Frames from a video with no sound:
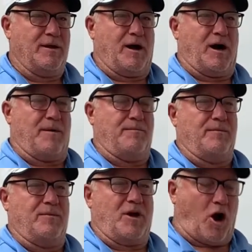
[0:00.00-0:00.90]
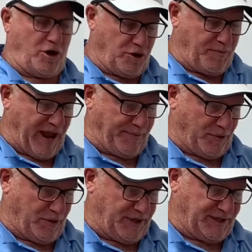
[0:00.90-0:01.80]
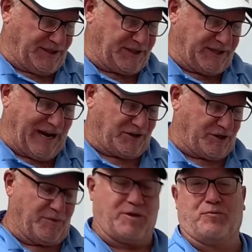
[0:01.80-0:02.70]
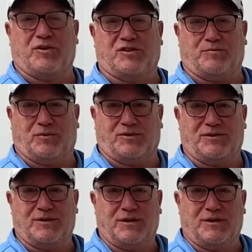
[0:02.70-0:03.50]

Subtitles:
On your paper is listed out some of the principles.